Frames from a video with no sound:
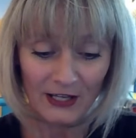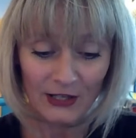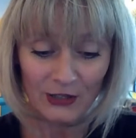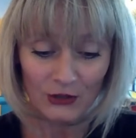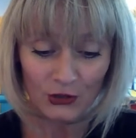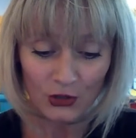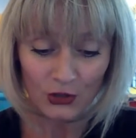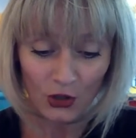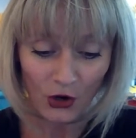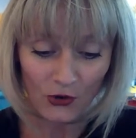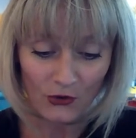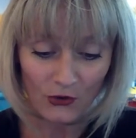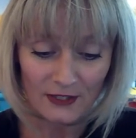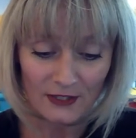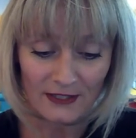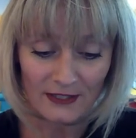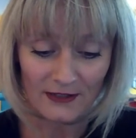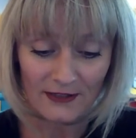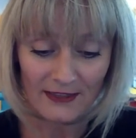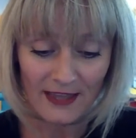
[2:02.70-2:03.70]

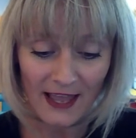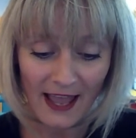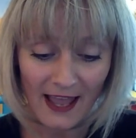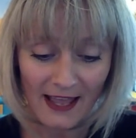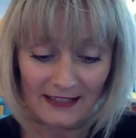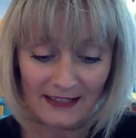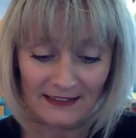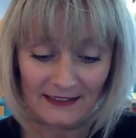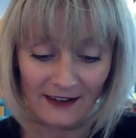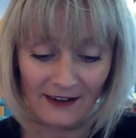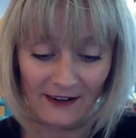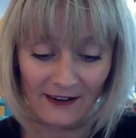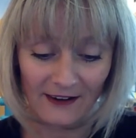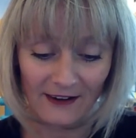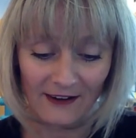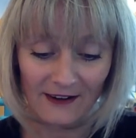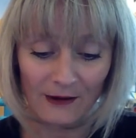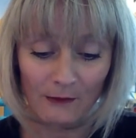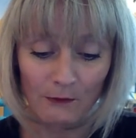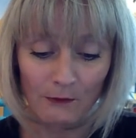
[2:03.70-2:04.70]
shows that
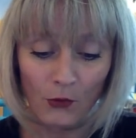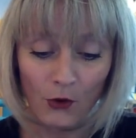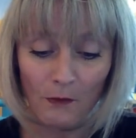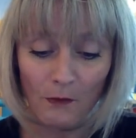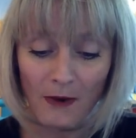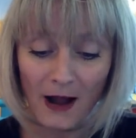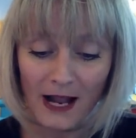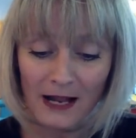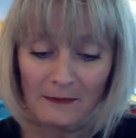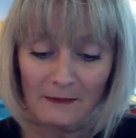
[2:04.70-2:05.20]
mobile